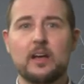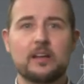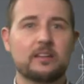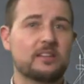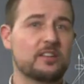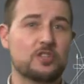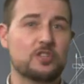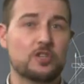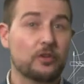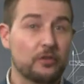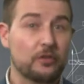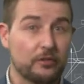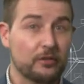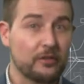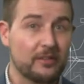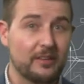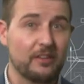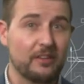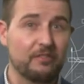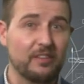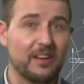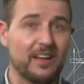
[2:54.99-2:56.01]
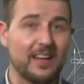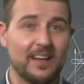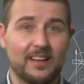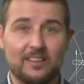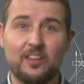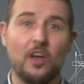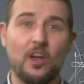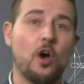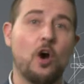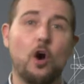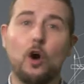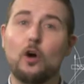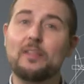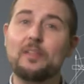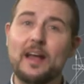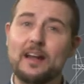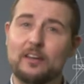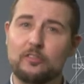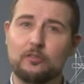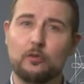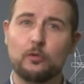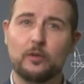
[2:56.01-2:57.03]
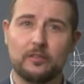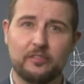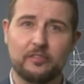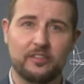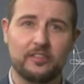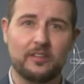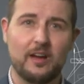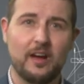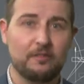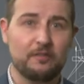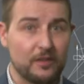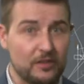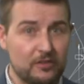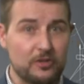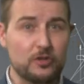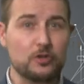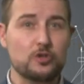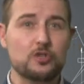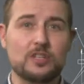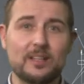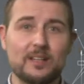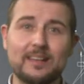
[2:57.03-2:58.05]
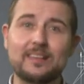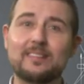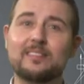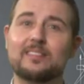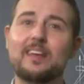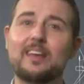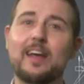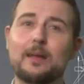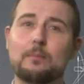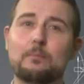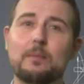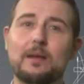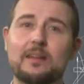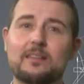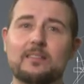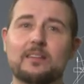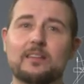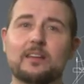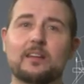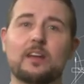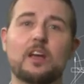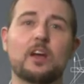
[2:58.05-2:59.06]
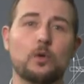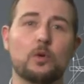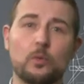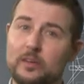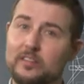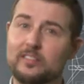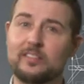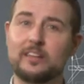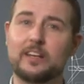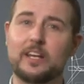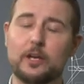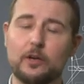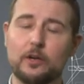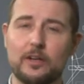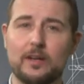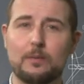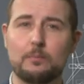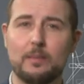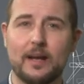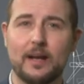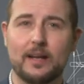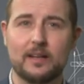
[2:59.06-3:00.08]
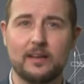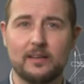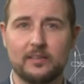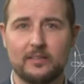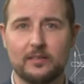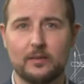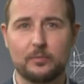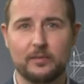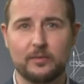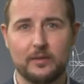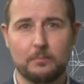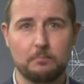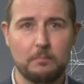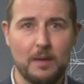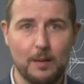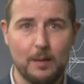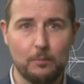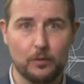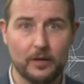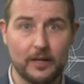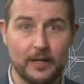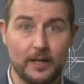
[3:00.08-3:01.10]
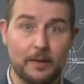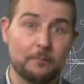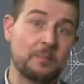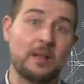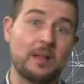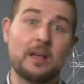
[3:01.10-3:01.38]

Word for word: digital certificates, all that sort of stuff is usually segmented with security mechanisms and memory.